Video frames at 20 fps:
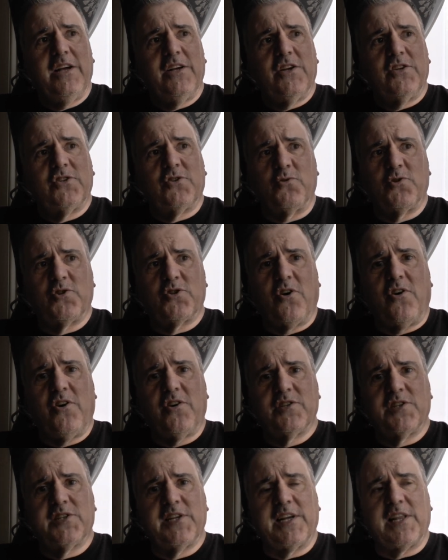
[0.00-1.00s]
So
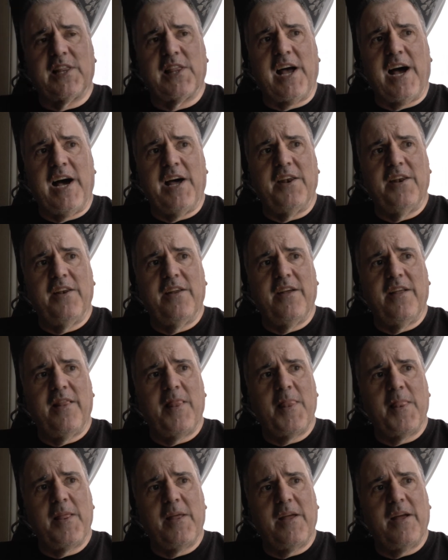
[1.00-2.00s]
songs like that
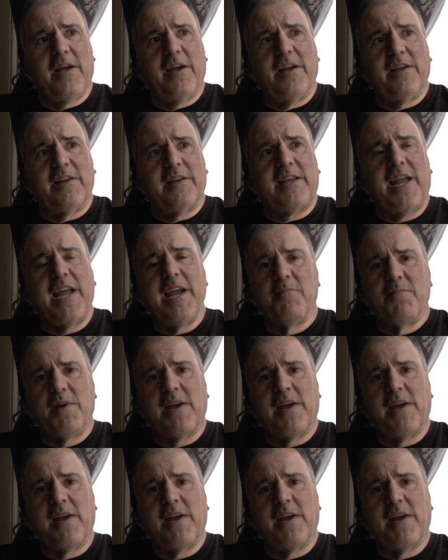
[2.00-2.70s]
came